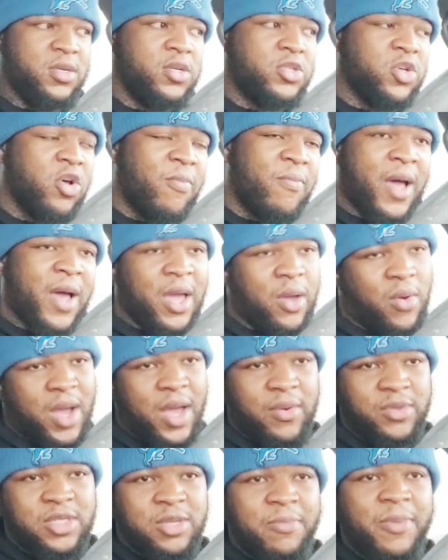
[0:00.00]
So if Mike
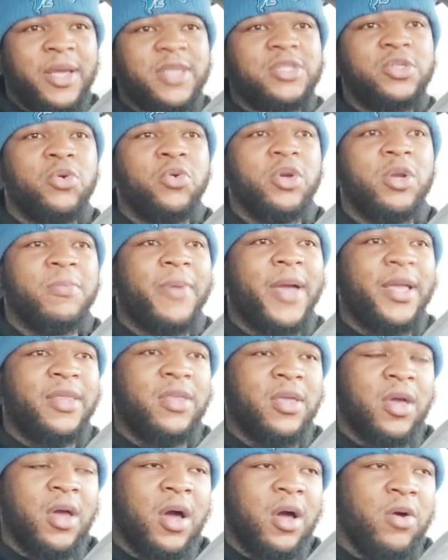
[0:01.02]
White was the best
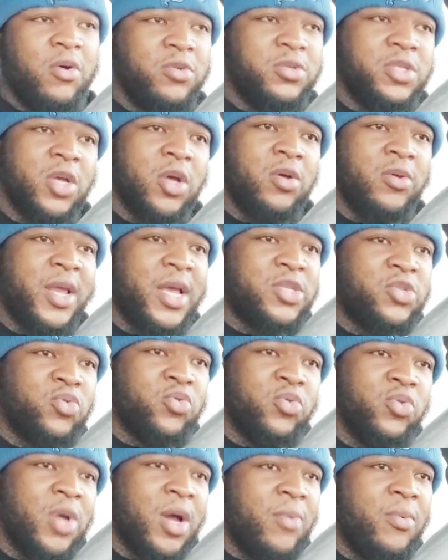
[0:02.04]
quarterback to go, so that's
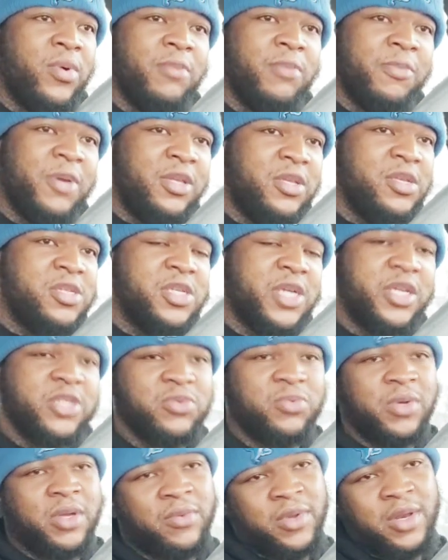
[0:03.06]
who I want to beat the
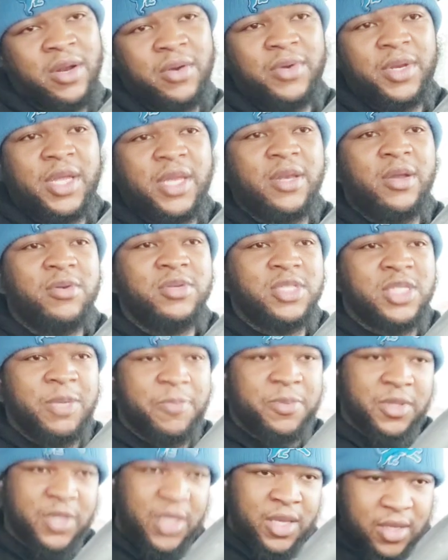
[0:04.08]
Jets with. We don't need no
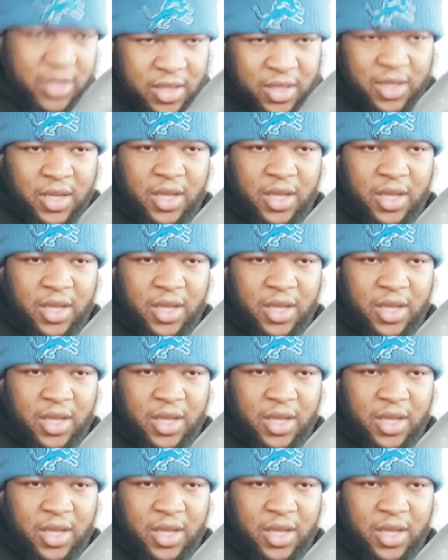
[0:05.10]
sympathy.